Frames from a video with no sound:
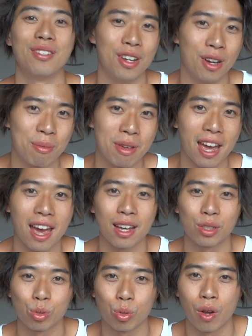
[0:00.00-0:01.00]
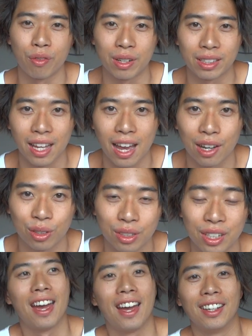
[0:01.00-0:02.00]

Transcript: You know me as 12 Weeks Out.